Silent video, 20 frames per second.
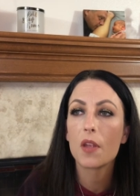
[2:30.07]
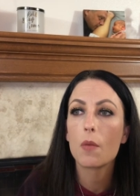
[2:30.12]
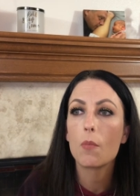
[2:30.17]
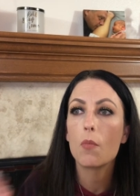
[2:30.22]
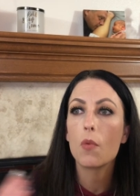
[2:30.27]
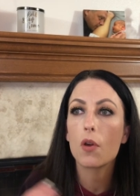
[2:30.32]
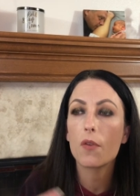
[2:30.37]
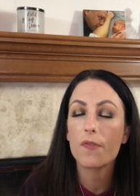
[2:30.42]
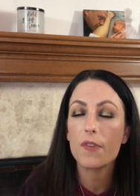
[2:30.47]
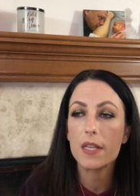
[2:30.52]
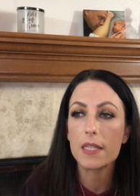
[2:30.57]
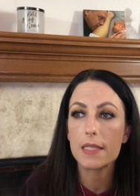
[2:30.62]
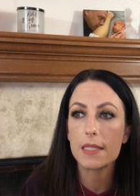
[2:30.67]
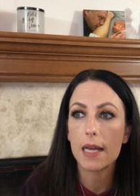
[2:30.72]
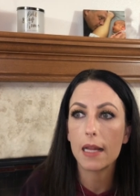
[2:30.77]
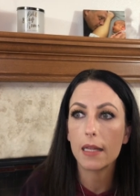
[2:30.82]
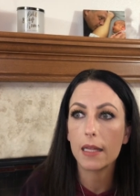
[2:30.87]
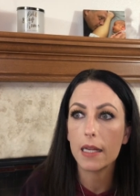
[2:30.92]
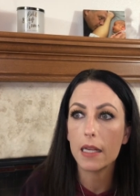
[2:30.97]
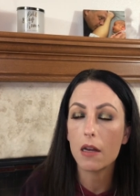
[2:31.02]
Morphe
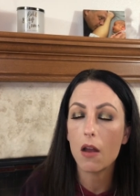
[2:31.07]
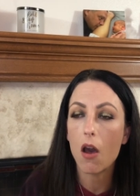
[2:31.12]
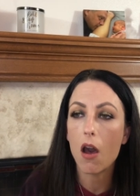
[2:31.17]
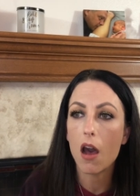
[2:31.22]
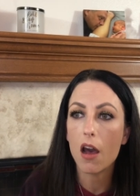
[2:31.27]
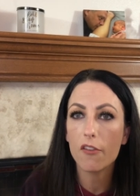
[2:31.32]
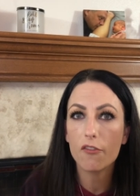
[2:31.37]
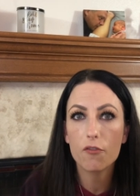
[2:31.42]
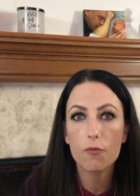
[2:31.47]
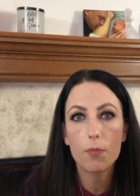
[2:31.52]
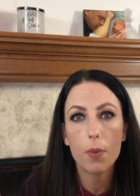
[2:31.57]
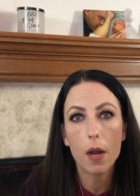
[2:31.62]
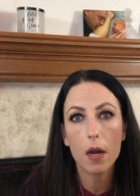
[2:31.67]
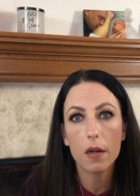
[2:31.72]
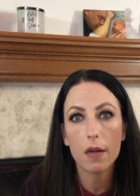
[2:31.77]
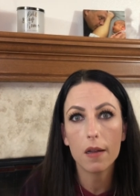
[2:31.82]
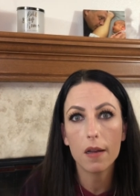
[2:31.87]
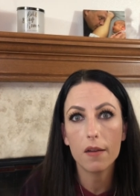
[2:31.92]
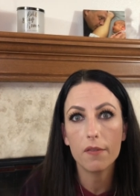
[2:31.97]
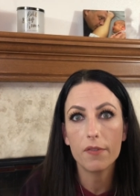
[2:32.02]
selling off
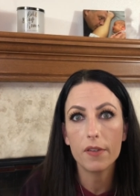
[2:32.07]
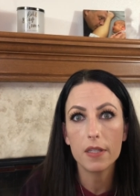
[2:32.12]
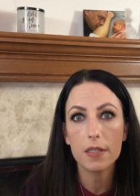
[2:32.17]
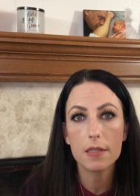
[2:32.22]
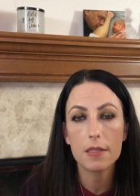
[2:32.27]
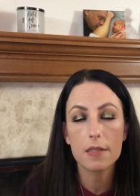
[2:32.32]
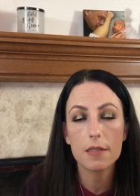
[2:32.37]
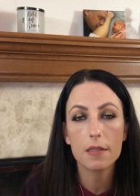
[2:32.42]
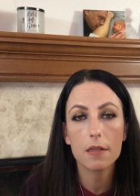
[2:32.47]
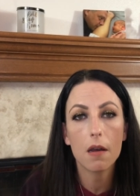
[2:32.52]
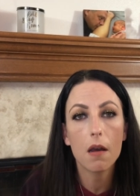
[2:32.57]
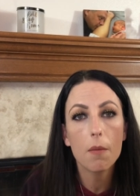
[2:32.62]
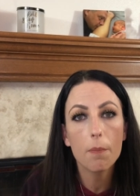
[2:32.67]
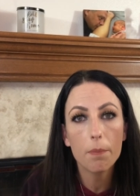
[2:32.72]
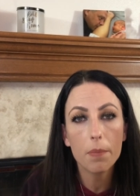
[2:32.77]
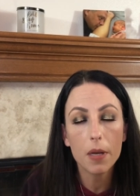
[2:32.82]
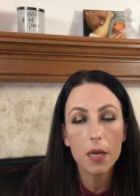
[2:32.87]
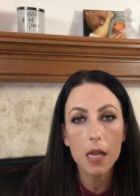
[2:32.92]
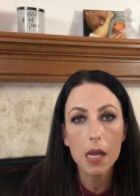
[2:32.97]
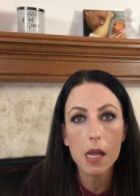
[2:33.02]
part of its
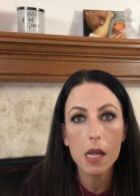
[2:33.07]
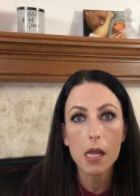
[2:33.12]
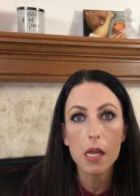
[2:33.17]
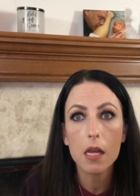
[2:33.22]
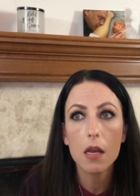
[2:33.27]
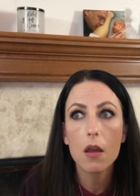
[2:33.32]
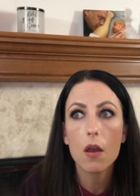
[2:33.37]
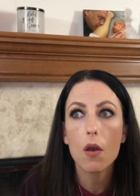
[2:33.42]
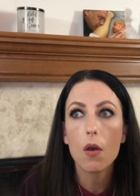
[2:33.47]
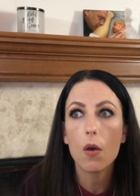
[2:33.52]
company,